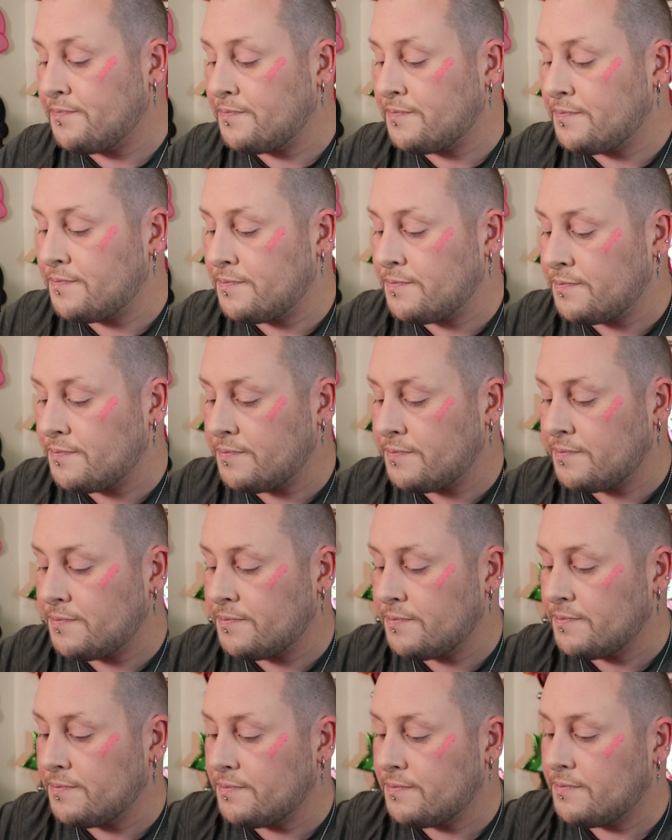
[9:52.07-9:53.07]

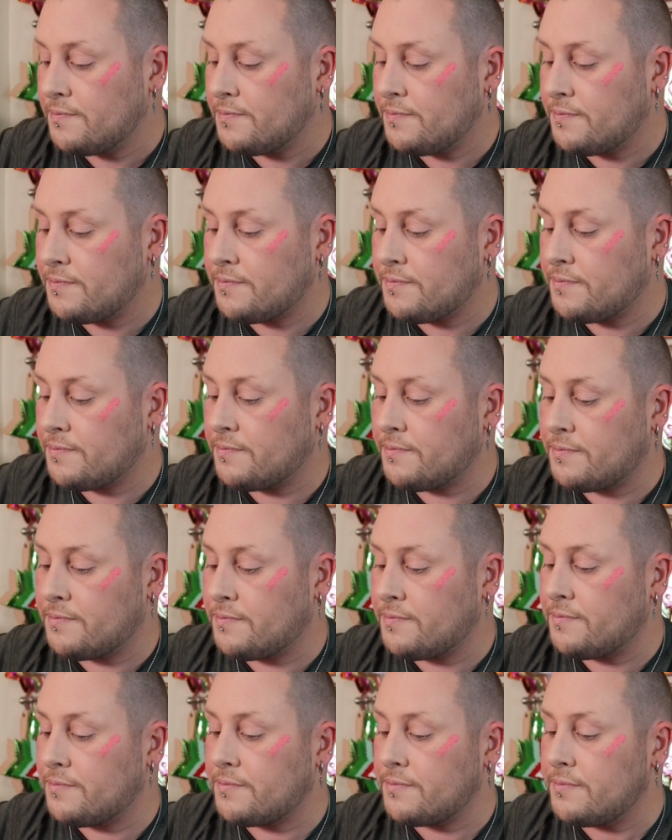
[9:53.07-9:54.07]

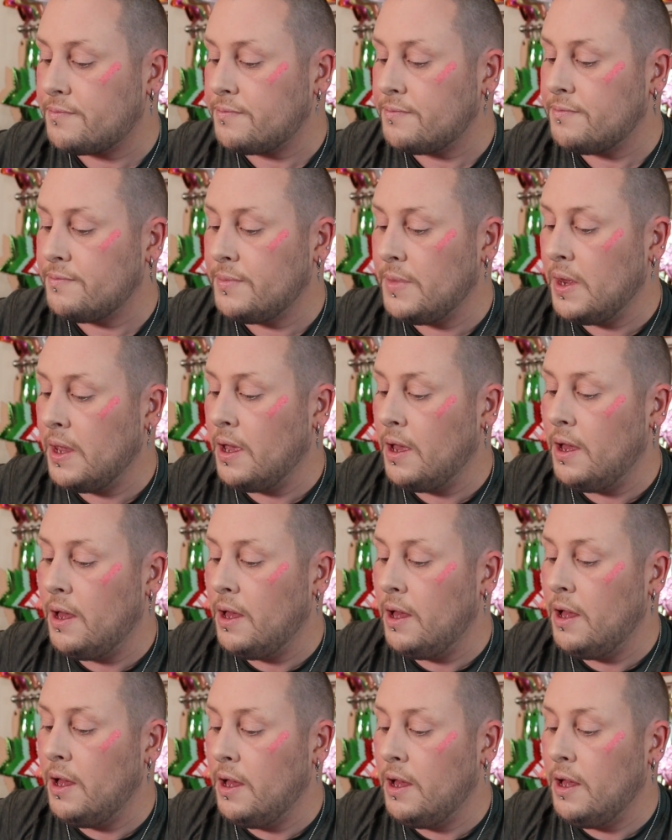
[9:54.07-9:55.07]

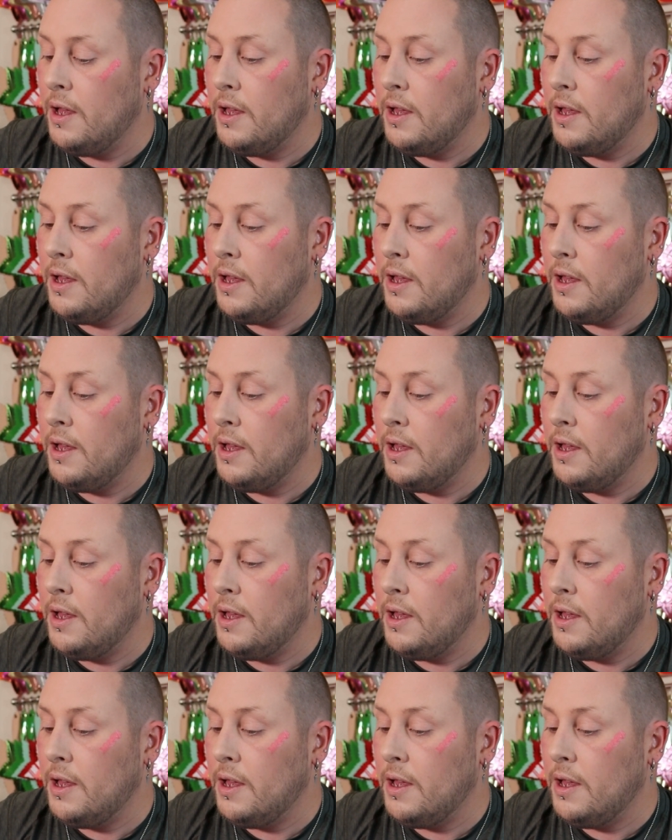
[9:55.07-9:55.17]
Nothing is said.